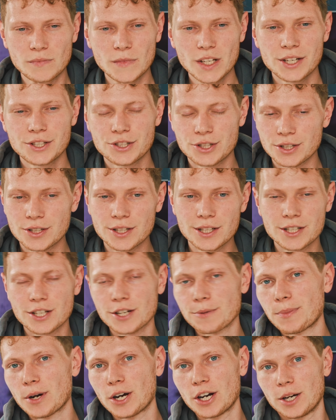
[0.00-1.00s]
It's just a
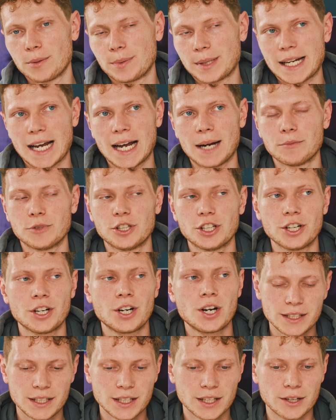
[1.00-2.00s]
superb camera.
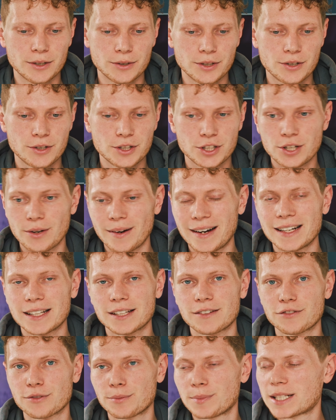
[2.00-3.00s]
You can shoot
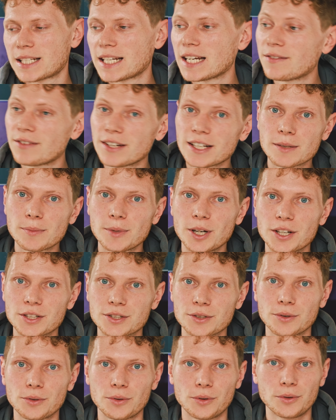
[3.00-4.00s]
anything from a TV
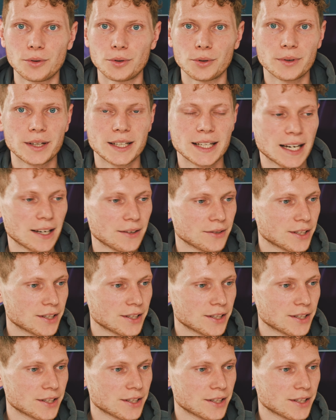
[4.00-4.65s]
commercial all the way down